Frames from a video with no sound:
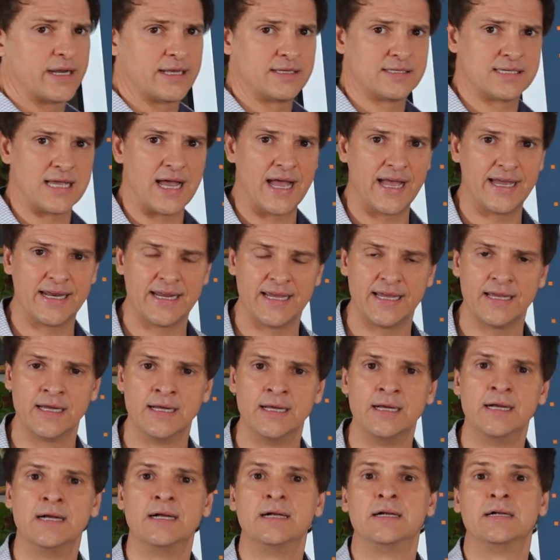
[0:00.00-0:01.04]
anxiety.
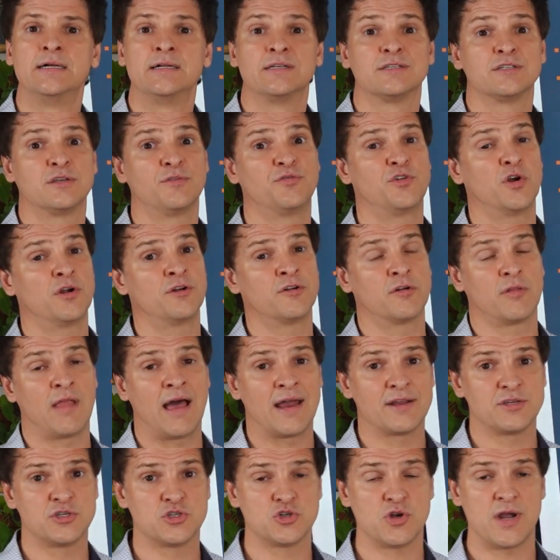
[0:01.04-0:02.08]
So if you're under a lot
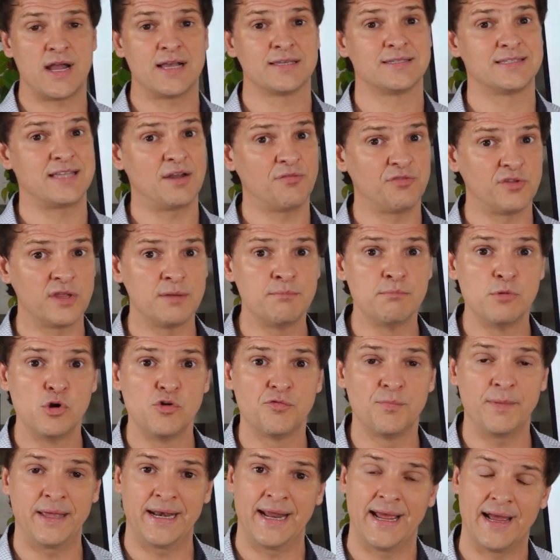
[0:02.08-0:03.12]
of stress, definitely
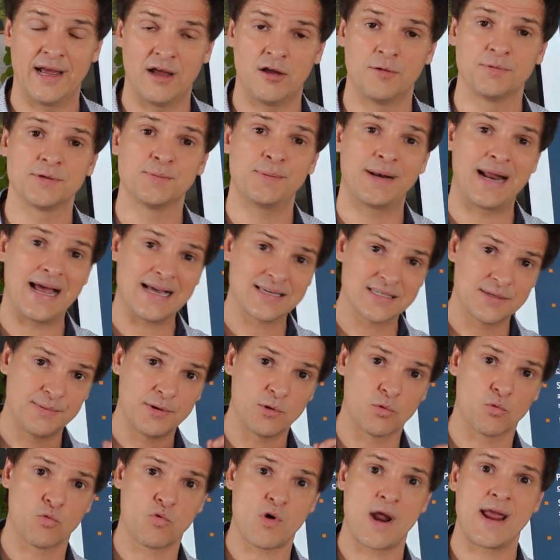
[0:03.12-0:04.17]
movement helps, but it has to be the
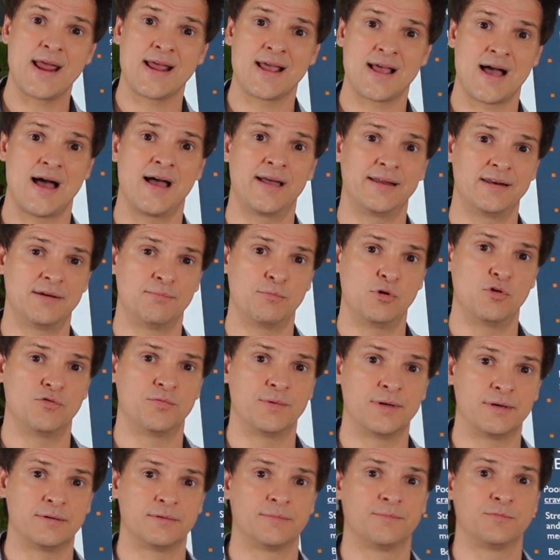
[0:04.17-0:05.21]
right kind of
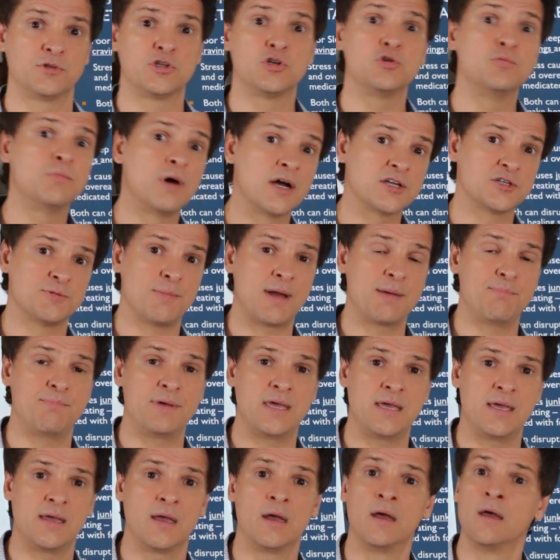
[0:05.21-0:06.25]
movement. Too much might
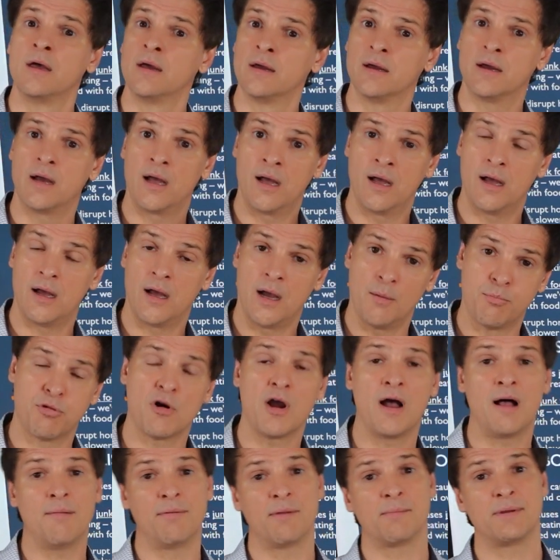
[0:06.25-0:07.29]
be a
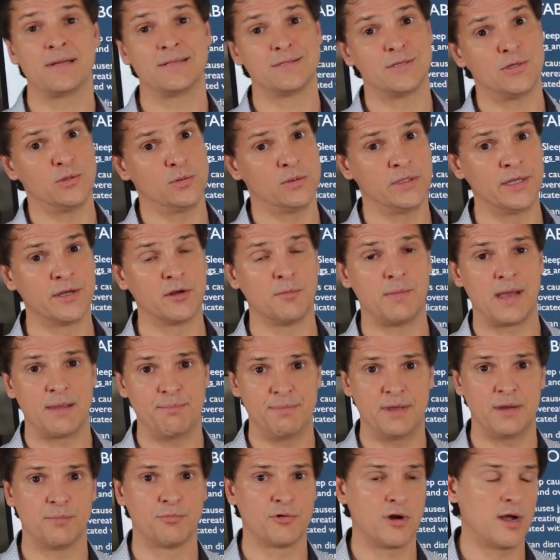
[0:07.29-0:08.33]
problem, and too little might
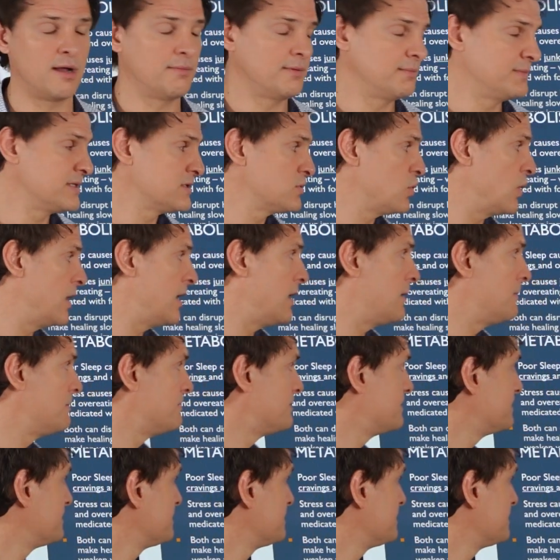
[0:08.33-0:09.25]
be a problem as well.